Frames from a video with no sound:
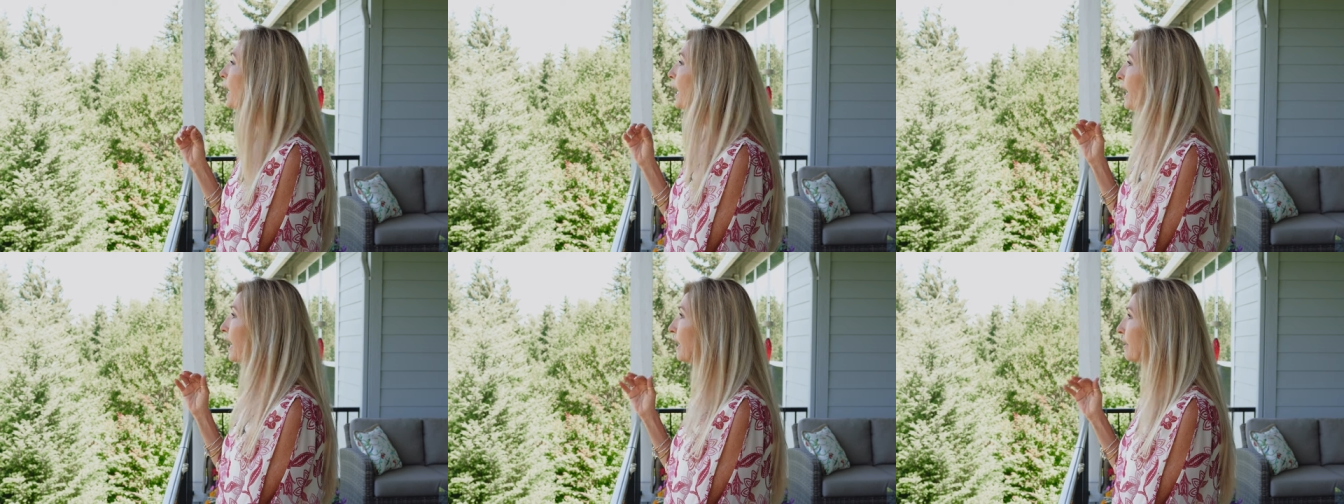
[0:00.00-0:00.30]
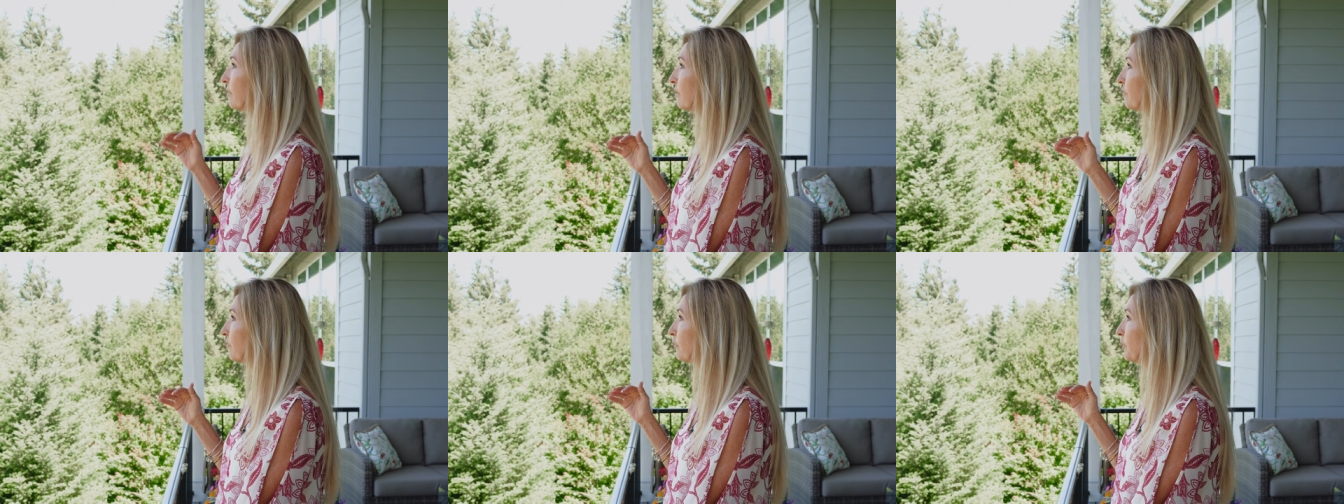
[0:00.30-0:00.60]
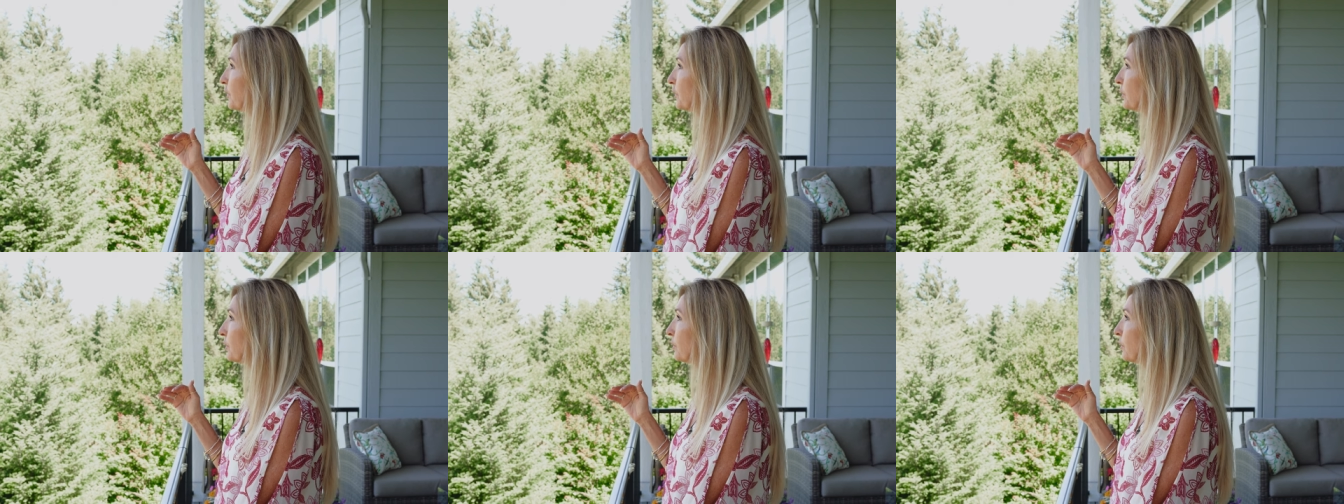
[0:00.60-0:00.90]
And the
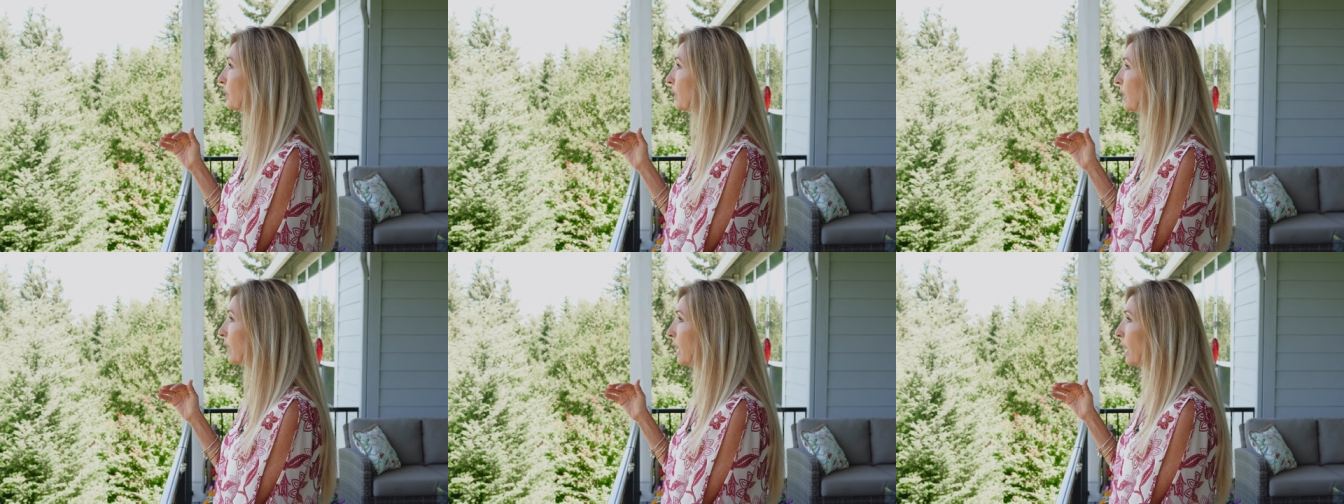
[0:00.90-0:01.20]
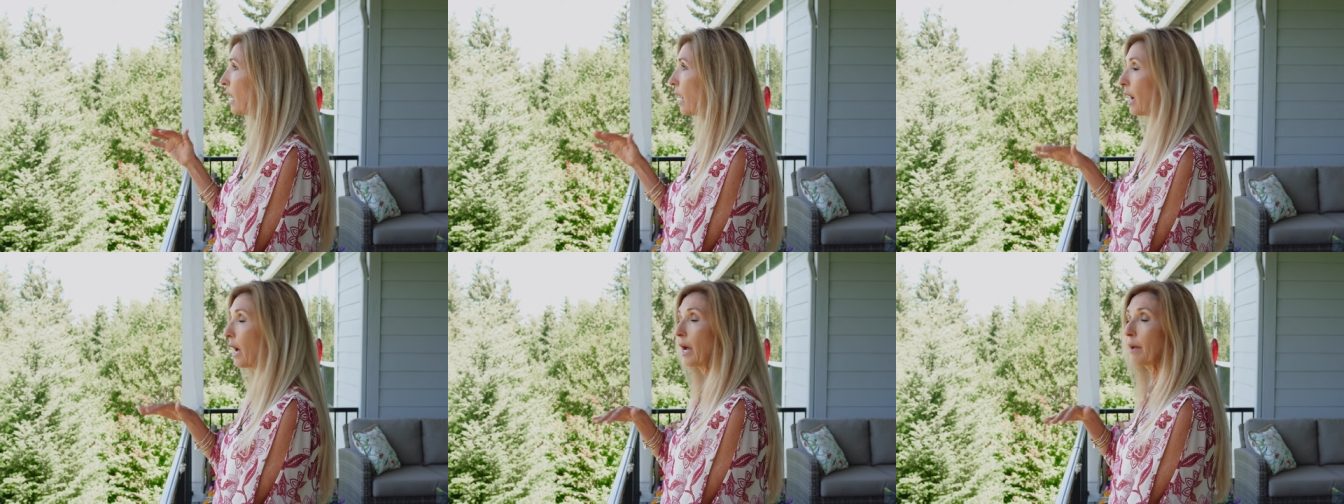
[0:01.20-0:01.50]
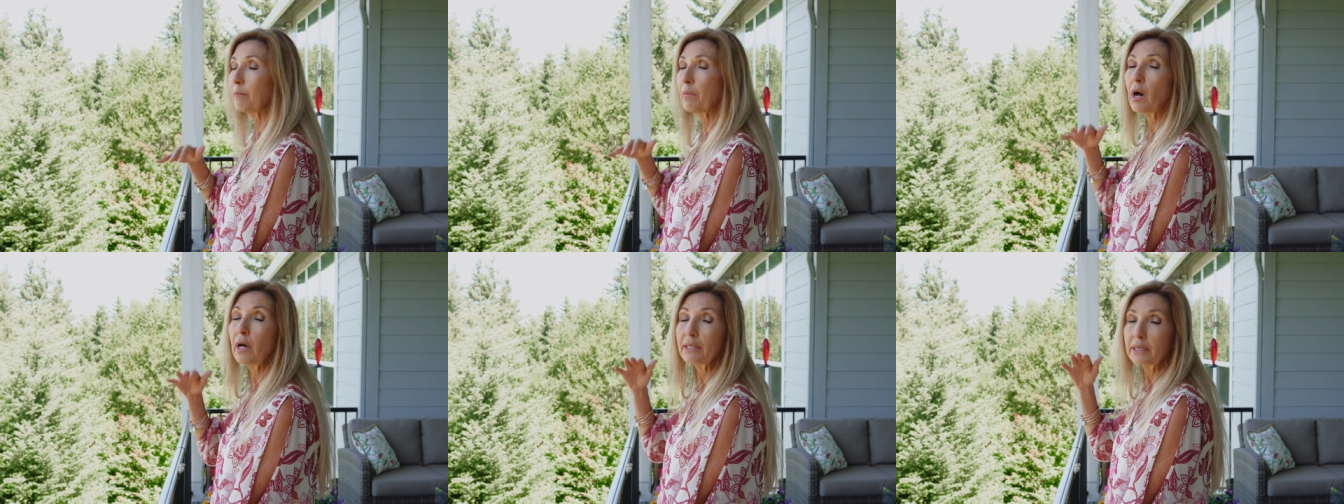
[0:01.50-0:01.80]
view,
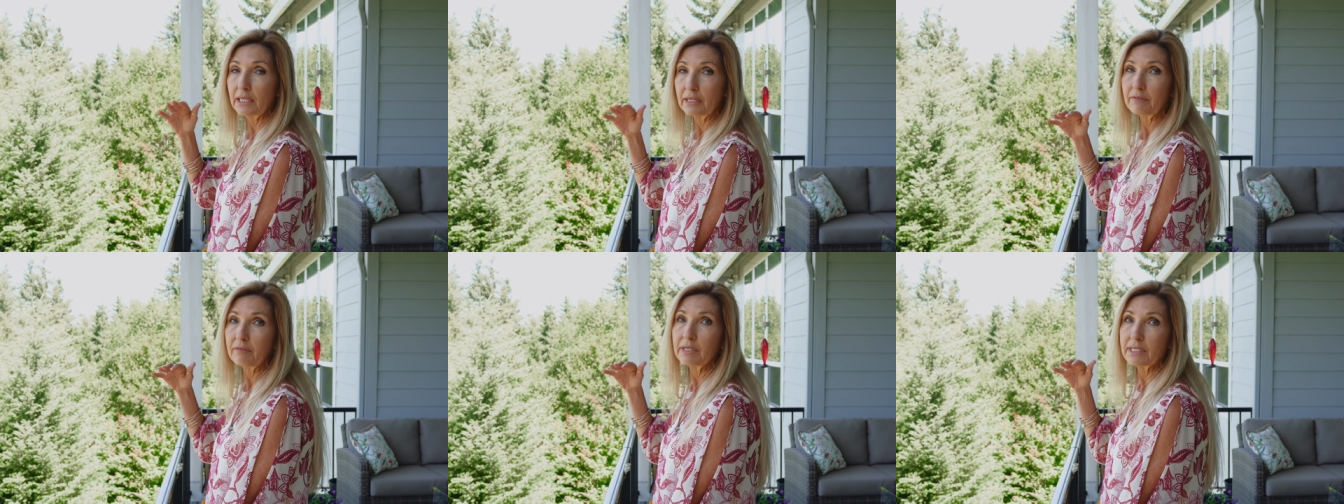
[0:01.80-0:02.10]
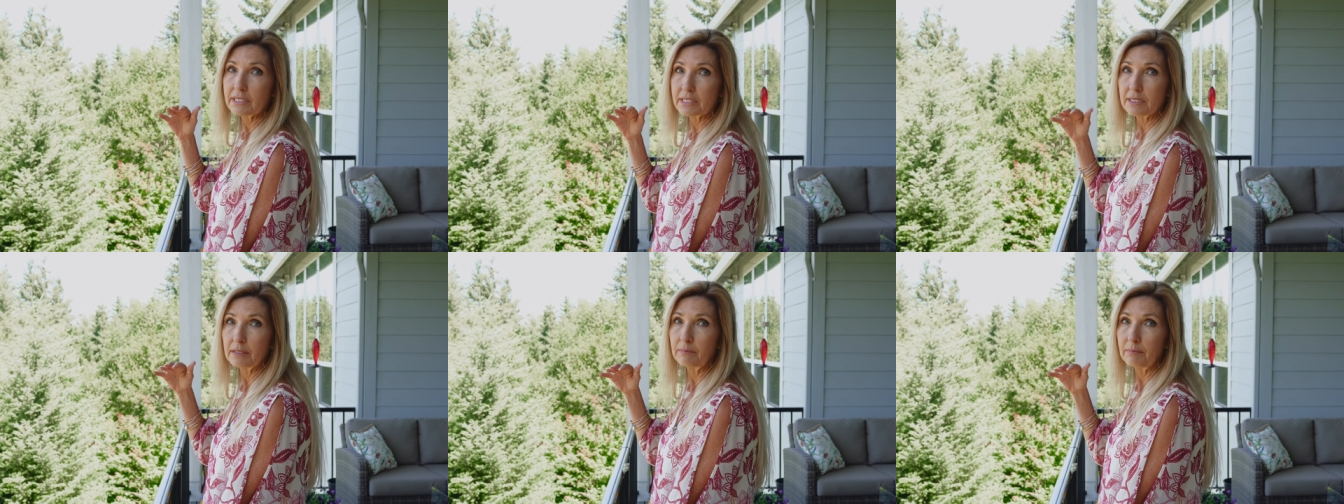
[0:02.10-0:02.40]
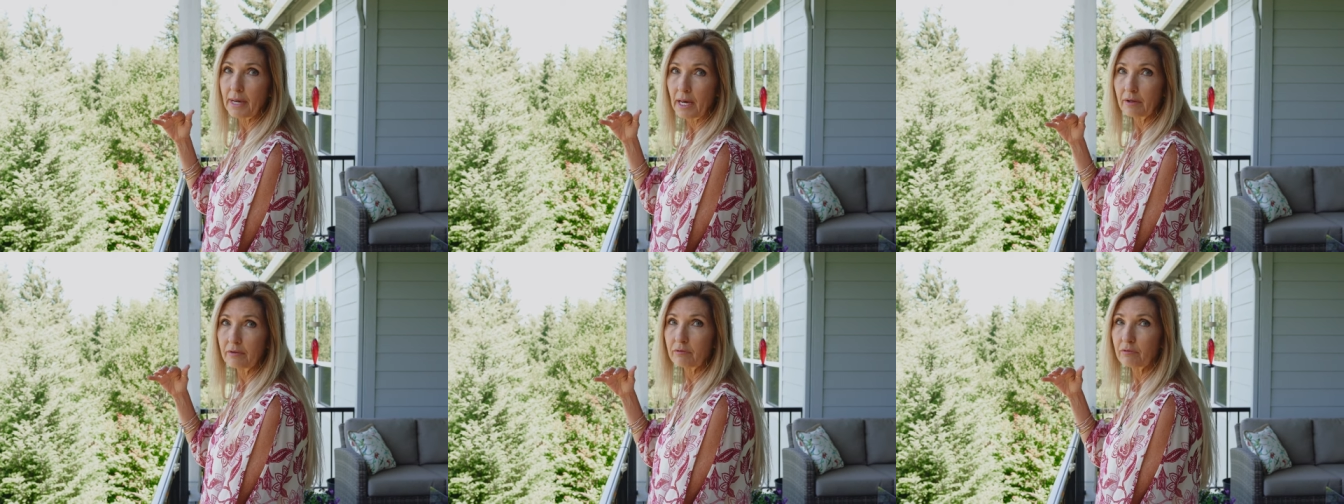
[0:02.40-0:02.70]
I'm on Livingston
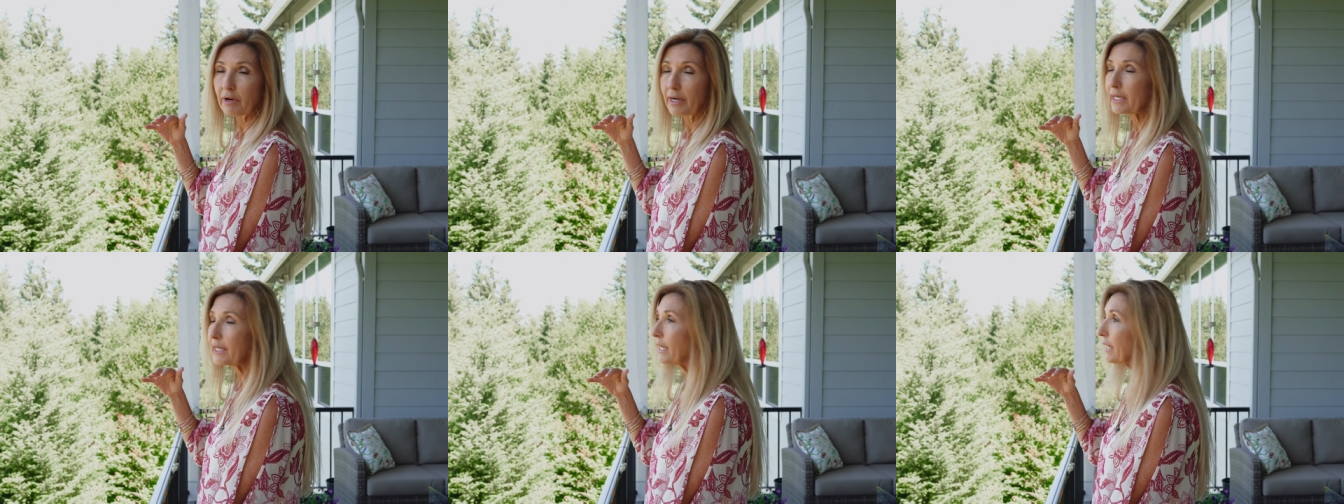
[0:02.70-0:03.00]
Mountain right